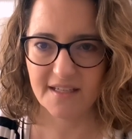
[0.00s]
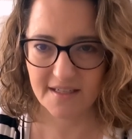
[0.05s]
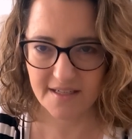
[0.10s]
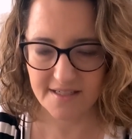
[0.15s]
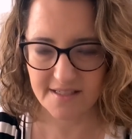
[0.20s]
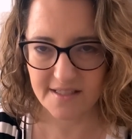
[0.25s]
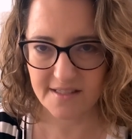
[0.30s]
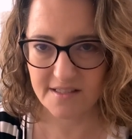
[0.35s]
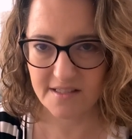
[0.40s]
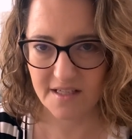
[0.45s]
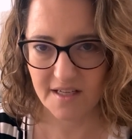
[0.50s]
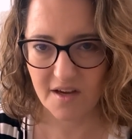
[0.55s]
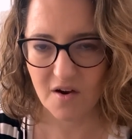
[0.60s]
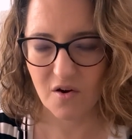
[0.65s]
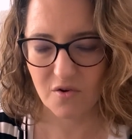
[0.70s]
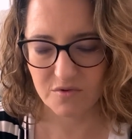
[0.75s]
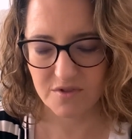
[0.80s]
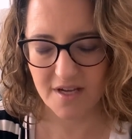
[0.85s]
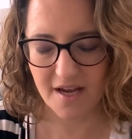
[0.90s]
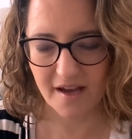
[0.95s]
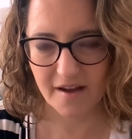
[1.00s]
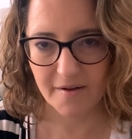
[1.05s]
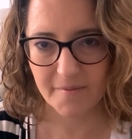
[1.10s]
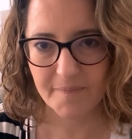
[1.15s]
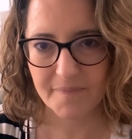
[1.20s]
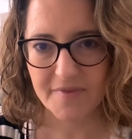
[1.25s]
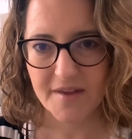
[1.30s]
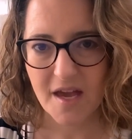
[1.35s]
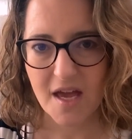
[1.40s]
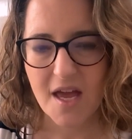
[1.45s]
at a Disney
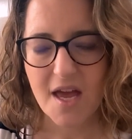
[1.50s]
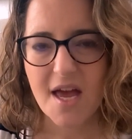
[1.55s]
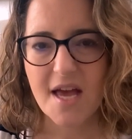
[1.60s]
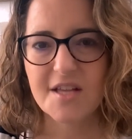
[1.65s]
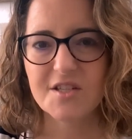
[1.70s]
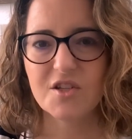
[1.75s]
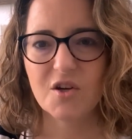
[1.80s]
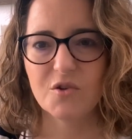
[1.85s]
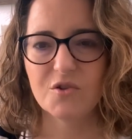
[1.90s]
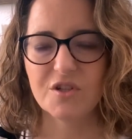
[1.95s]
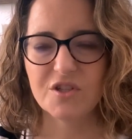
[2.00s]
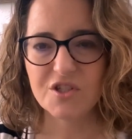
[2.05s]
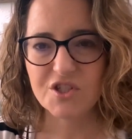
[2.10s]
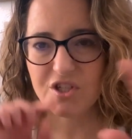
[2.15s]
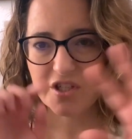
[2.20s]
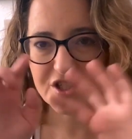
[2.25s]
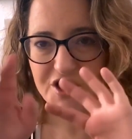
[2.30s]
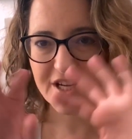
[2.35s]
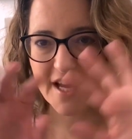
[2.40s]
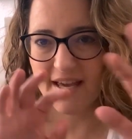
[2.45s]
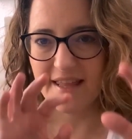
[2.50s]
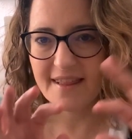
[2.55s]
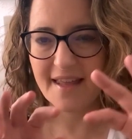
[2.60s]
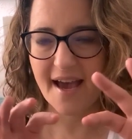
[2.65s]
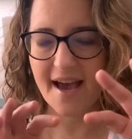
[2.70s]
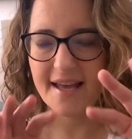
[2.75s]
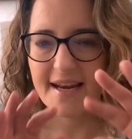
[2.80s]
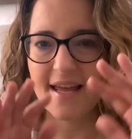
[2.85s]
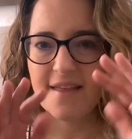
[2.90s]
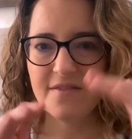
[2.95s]
hotel. So check
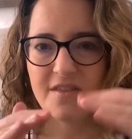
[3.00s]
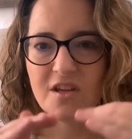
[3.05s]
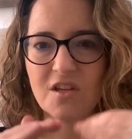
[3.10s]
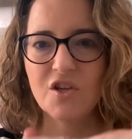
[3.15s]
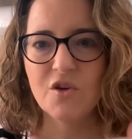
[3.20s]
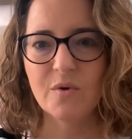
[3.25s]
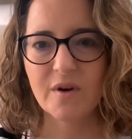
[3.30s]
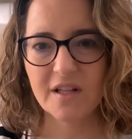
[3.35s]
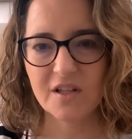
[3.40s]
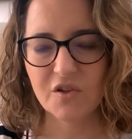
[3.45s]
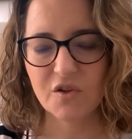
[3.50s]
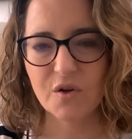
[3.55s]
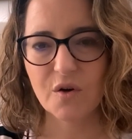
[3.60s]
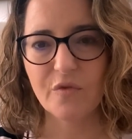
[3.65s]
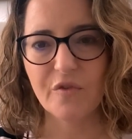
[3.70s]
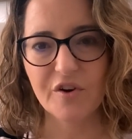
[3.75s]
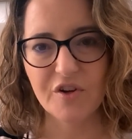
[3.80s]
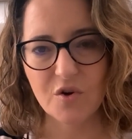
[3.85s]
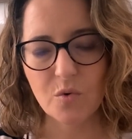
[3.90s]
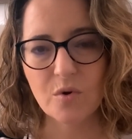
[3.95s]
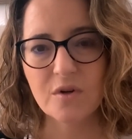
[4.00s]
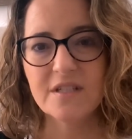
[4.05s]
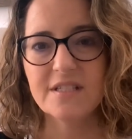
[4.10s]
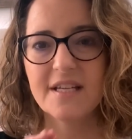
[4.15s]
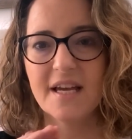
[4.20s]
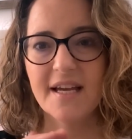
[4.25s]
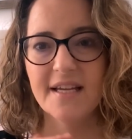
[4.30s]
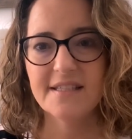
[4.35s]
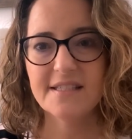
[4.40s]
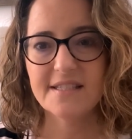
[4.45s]
that, and then you can look for your
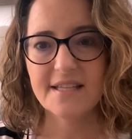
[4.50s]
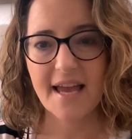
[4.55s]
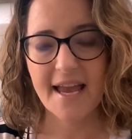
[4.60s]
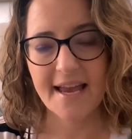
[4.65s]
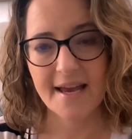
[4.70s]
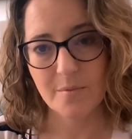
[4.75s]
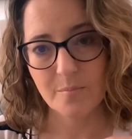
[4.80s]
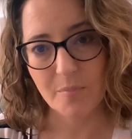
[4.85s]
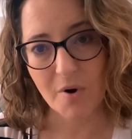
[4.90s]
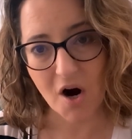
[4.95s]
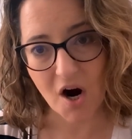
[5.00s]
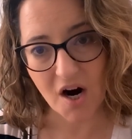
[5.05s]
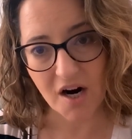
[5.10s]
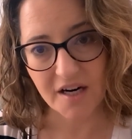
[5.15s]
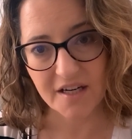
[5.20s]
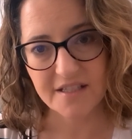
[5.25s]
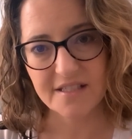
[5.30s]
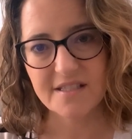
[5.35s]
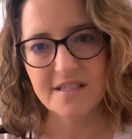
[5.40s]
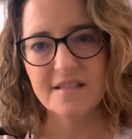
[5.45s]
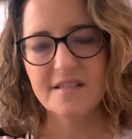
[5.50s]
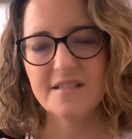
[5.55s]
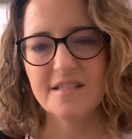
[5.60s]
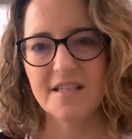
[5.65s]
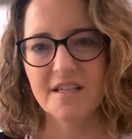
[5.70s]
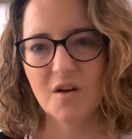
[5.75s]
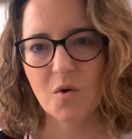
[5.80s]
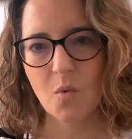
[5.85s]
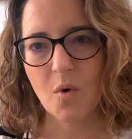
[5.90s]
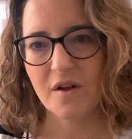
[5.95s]
dates and parks to
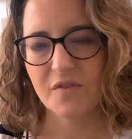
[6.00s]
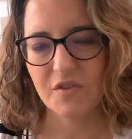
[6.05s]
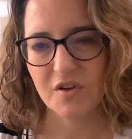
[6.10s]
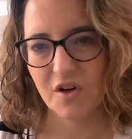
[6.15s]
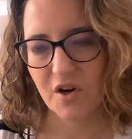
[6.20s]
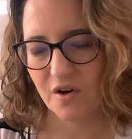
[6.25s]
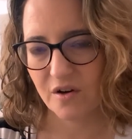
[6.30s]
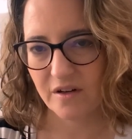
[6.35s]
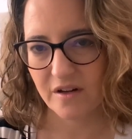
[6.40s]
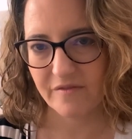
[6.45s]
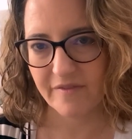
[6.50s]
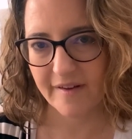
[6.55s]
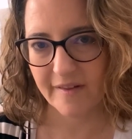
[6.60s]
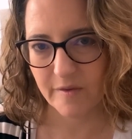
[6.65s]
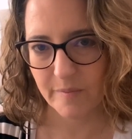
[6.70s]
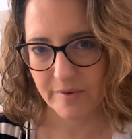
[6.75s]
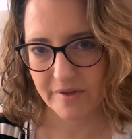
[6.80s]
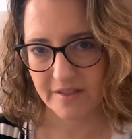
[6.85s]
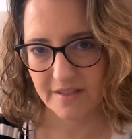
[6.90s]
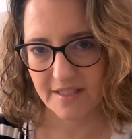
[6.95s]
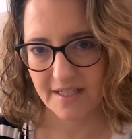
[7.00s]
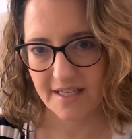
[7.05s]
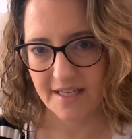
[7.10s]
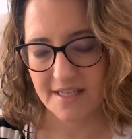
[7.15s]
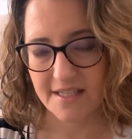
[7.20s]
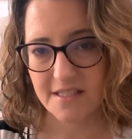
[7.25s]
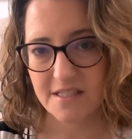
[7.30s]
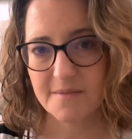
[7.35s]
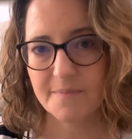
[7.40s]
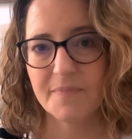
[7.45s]
see what the current availability
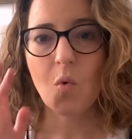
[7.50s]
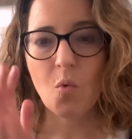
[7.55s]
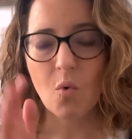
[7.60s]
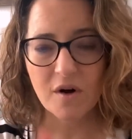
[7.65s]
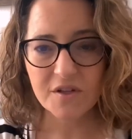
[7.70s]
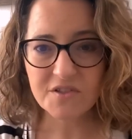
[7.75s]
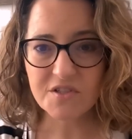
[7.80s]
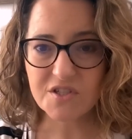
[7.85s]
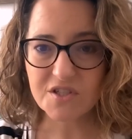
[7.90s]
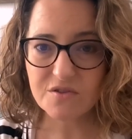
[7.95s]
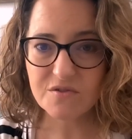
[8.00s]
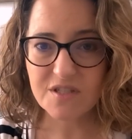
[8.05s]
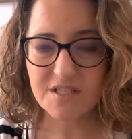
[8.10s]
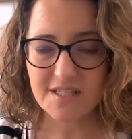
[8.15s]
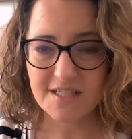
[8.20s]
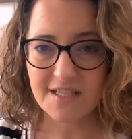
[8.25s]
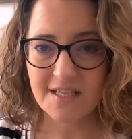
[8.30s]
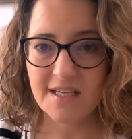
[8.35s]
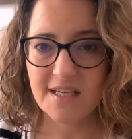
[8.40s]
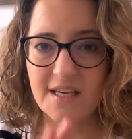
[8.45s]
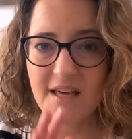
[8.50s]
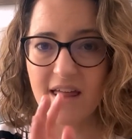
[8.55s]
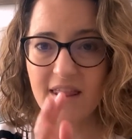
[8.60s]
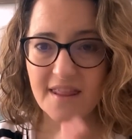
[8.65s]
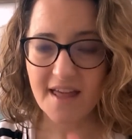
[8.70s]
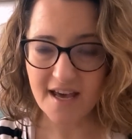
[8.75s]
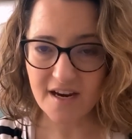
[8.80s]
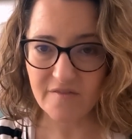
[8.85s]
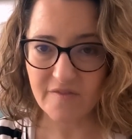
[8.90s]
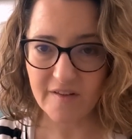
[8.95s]
is. Once you see
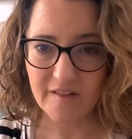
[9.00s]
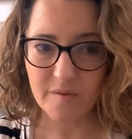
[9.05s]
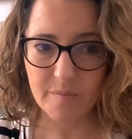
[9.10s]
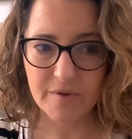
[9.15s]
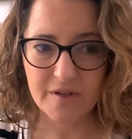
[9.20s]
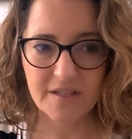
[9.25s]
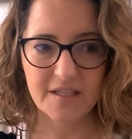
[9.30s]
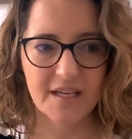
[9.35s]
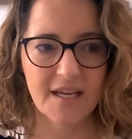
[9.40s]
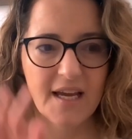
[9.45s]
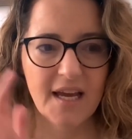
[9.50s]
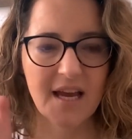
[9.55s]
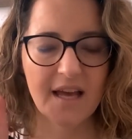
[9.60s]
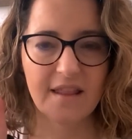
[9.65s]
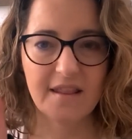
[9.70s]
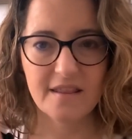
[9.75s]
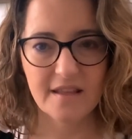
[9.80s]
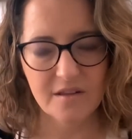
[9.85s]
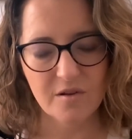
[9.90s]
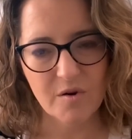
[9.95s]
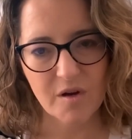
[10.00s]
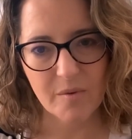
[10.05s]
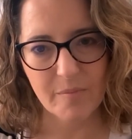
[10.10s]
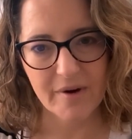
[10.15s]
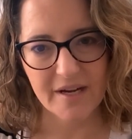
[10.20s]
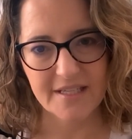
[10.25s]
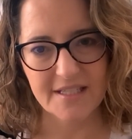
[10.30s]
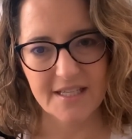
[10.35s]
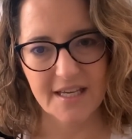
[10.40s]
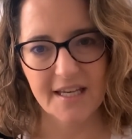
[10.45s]
that availability, then you can
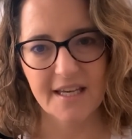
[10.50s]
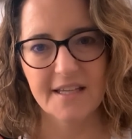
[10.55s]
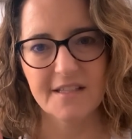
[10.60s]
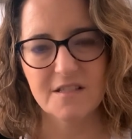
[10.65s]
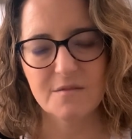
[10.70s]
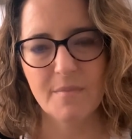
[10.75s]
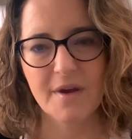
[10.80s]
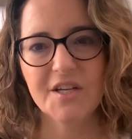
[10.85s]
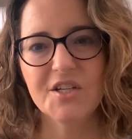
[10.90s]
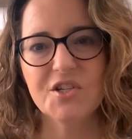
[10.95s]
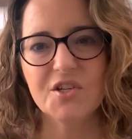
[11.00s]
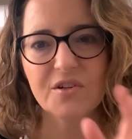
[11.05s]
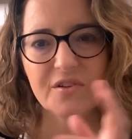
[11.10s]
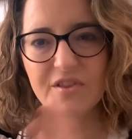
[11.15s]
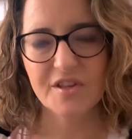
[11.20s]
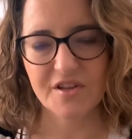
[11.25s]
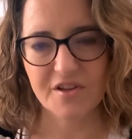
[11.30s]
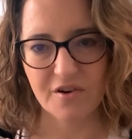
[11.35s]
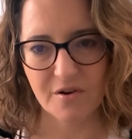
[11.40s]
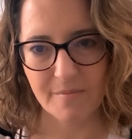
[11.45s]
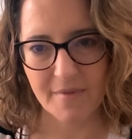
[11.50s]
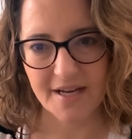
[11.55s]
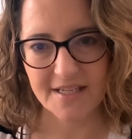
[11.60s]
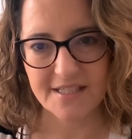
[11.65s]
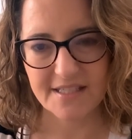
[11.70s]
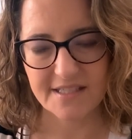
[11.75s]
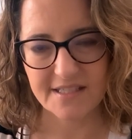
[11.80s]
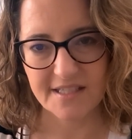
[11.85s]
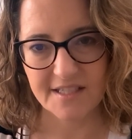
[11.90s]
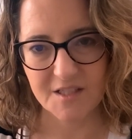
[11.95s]
buy tickets. Make sure then your My
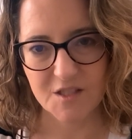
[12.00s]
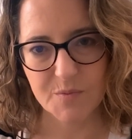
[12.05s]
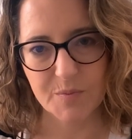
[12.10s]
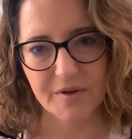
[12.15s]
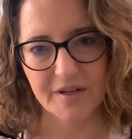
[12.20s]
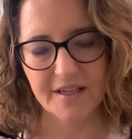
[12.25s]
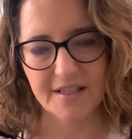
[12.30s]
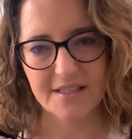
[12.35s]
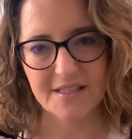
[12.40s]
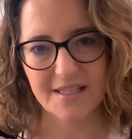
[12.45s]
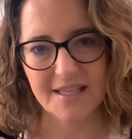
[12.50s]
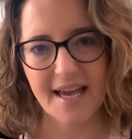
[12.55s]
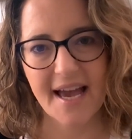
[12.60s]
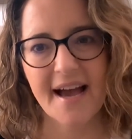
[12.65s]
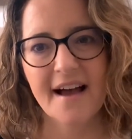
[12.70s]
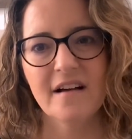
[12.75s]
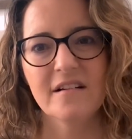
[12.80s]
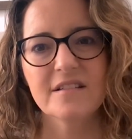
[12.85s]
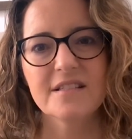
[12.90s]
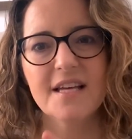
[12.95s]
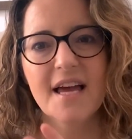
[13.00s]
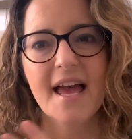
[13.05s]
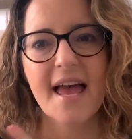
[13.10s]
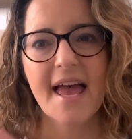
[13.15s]
Disney Experience account,